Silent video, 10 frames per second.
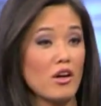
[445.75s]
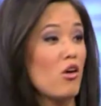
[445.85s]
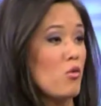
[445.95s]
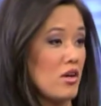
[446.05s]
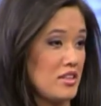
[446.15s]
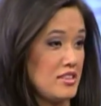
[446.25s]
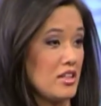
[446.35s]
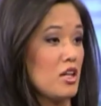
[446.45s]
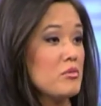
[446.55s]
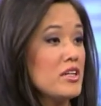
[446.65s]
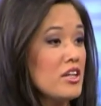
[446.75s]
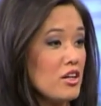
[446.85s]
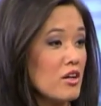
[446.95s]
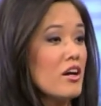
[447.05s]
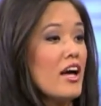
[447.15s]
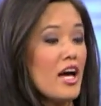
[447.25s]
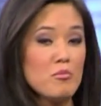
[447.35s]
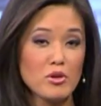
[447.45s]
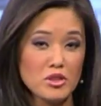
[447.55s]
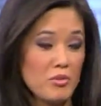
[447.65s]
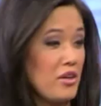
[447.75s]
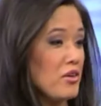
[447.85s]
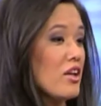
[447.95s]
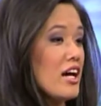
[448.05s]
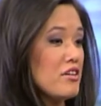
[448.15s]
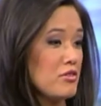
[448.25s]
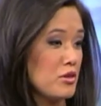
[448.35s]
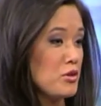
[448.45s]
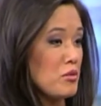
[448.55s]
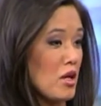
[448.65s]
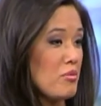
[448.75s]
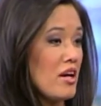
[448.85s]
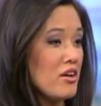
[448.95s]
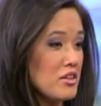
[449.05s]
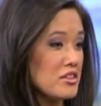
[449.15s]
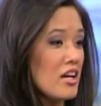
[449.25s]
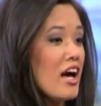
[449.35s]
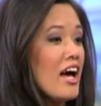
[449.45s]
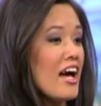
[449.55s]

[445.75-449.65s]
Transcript: They all wanted to come here and build a better life, including my parents.